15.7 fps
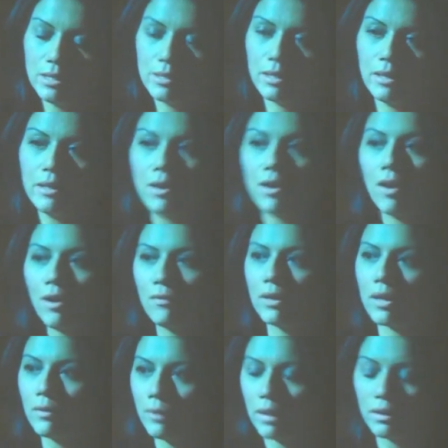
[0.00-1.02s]
and they are all
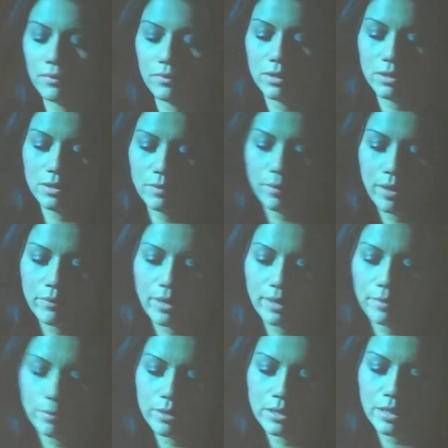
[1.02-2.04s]
very relevant to my
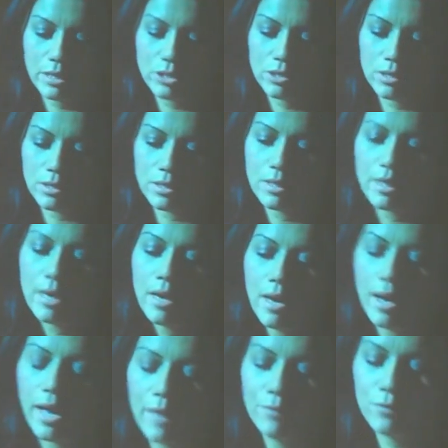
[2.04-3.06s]
recommendations.
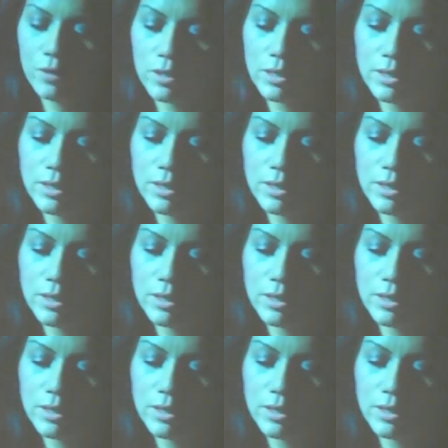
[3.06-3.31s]
I'm firstly